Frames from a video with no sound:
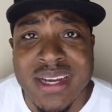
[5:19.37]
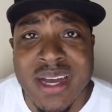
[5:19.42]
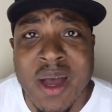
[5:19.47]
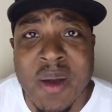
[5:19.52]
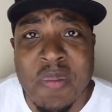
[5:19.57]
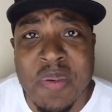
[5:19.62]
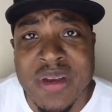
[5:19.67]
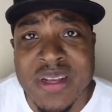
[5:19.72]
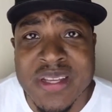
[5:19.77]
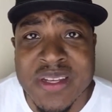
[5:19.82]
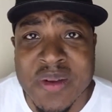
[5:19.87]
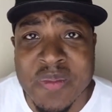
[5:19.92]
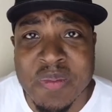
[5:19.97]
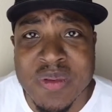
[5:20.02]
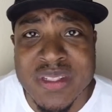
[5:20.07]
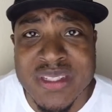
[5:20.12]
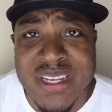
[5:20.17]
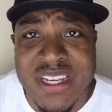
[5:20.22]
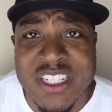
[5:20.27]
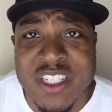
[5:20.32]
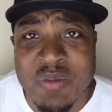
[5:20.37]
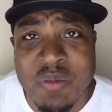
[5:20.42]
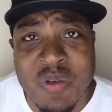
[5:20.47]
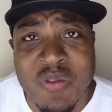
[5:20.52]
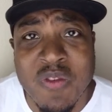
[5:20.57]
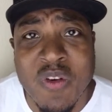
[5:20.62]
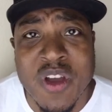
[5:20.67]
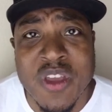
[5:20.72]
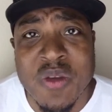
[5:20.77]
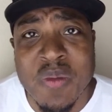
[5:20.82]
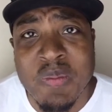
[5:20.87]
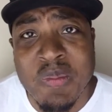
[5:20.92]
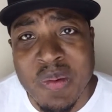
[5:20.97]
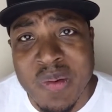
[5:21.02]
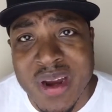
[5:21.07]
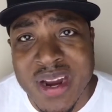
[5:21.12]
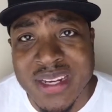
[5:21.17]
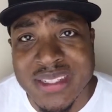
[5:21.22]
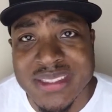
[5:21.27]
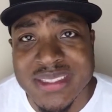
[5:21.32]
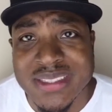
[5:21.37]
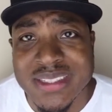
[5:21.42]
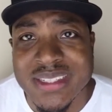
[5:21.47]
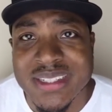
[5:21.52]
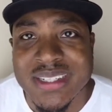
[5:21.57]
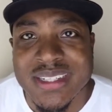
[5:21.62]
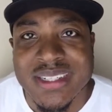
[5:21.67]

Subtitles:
up into the position before you press,